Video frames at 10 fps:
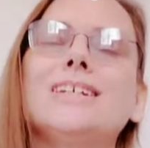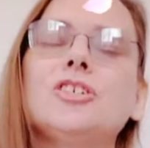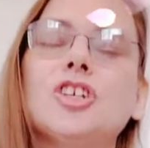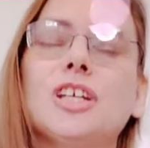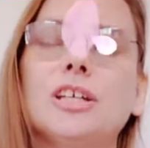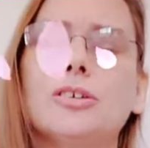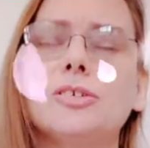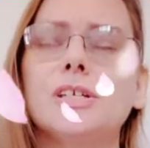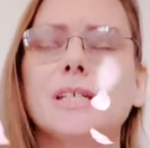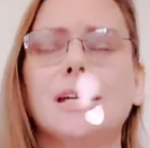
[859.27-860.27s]
each here
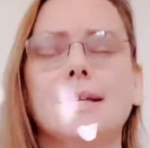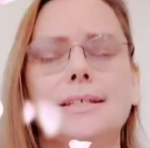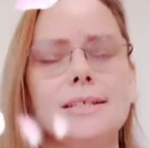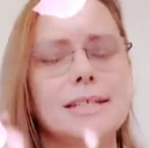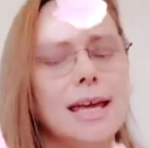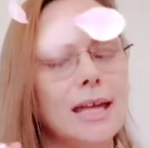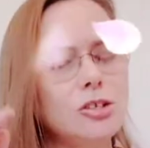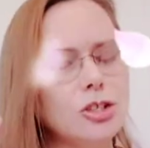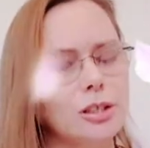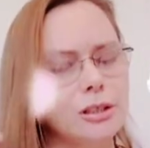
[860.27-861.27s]
today
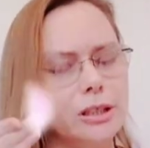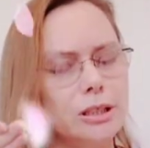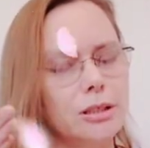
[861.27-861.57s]
intentionally